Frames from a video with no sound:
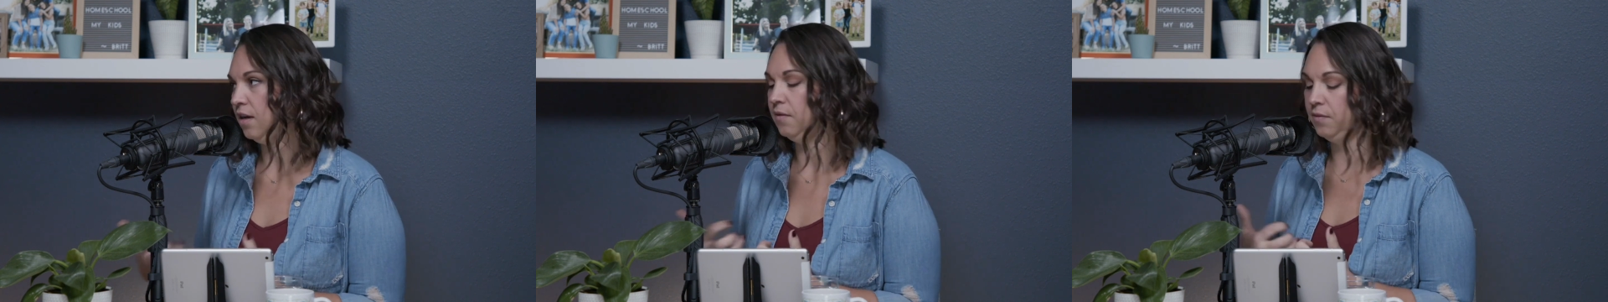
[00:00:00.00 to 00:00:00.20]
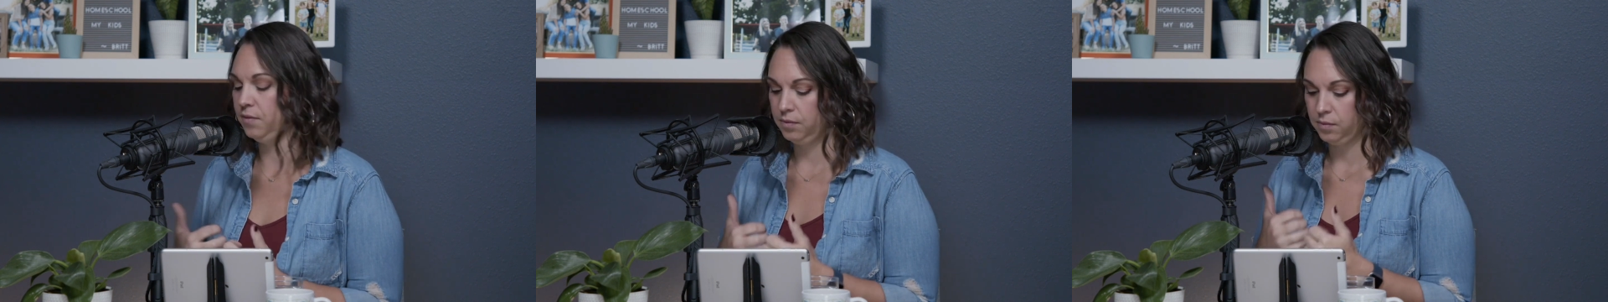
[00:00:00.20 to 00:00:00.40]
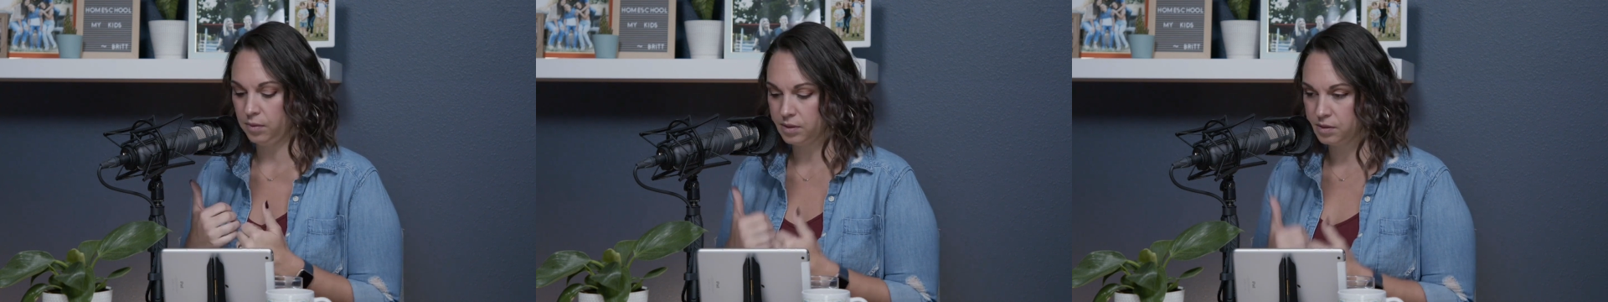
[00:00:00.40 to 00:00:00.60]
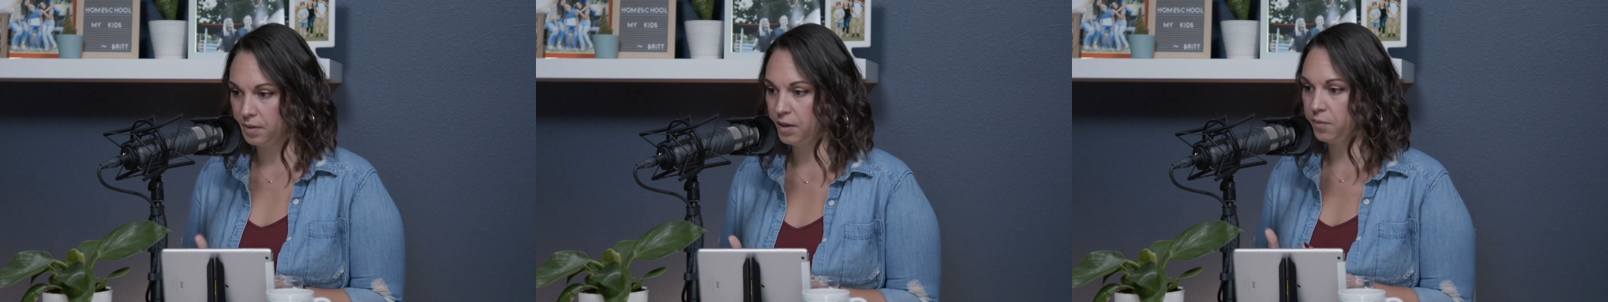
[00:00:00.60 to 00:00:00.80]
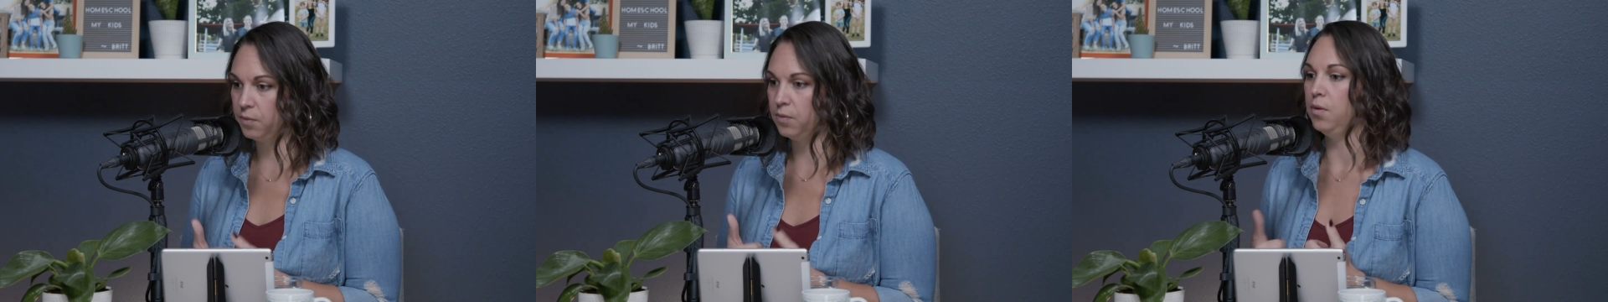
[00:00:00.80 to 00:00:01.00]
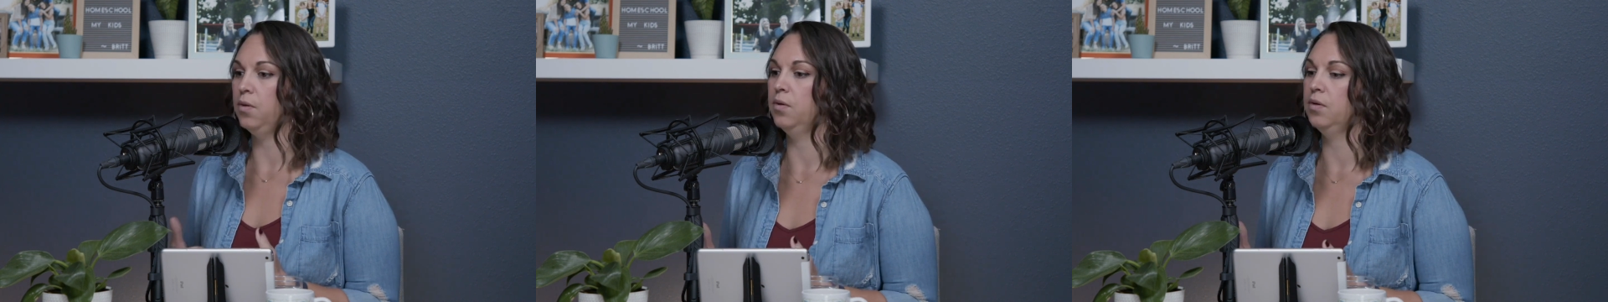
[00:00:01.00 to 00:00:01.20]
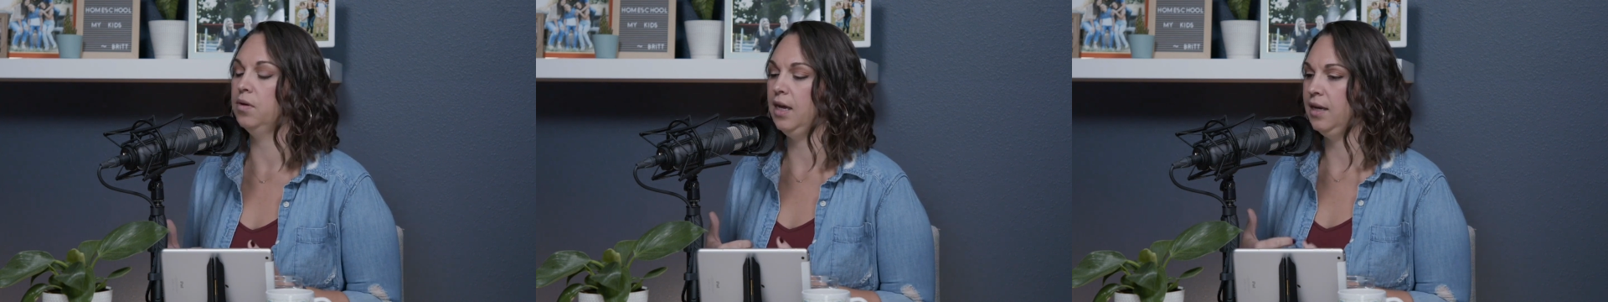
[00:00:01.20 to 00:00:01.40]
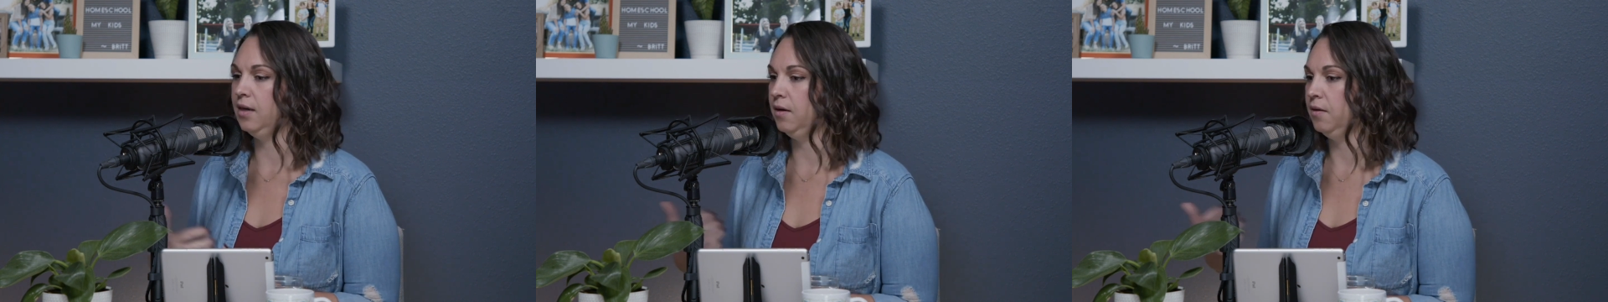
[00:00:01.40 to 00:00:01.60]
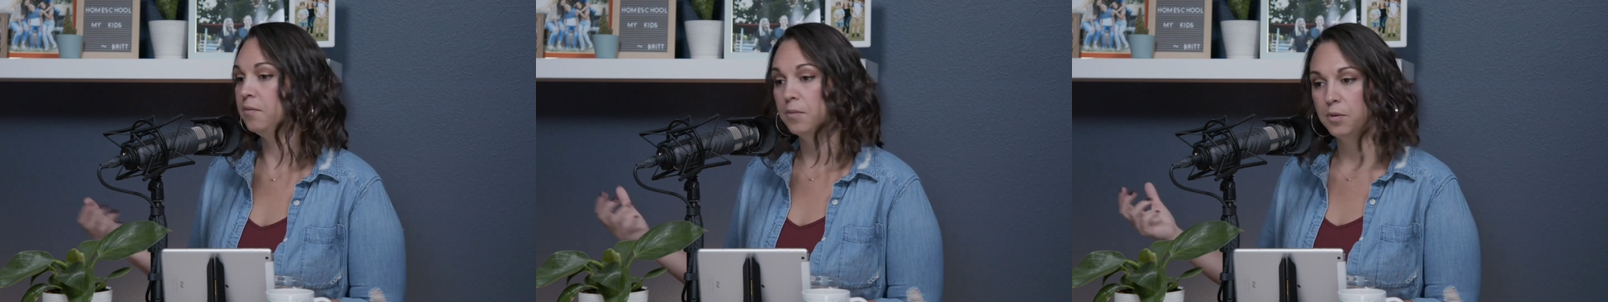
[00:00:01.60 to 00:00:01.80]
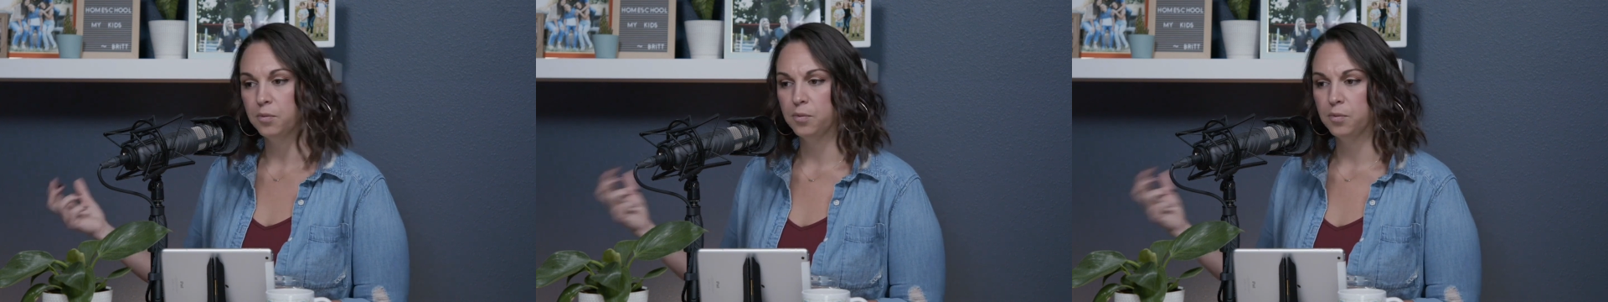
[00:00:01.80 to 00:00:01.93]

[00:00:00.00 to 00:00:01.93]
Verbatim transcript: of what's my role and